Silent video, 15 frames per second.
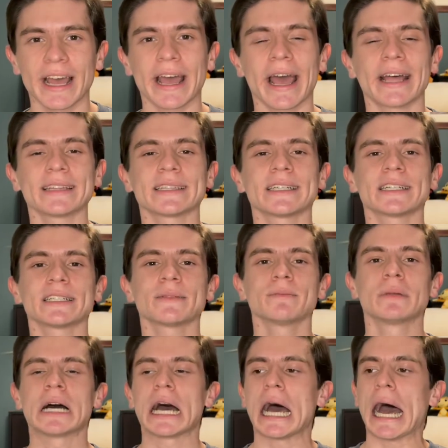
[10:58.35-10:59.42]
And
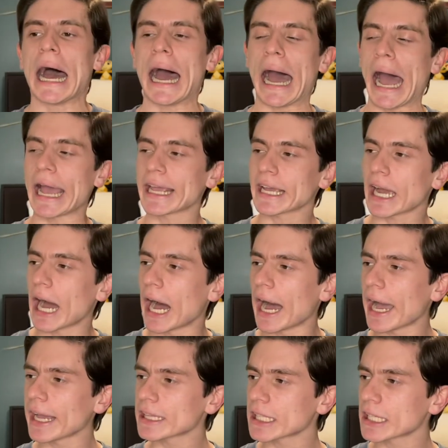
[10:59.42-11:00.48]
I
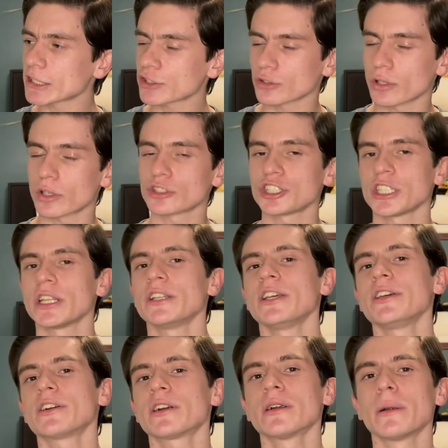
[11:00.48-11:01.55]
kinda sorta cheated
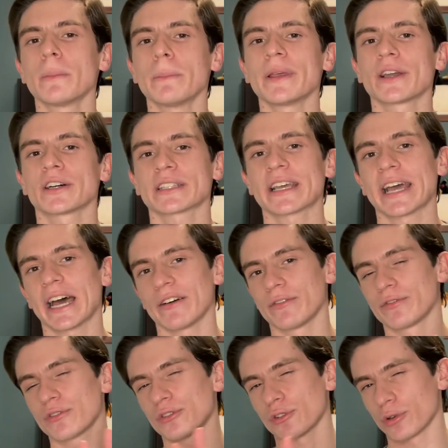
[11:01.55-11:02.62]
here because I
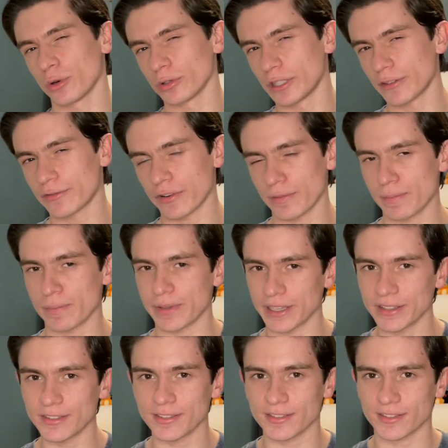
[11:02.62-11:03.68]
have 2 different
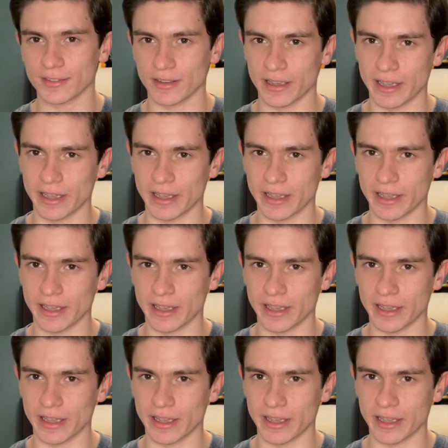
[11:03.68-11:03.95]
beasts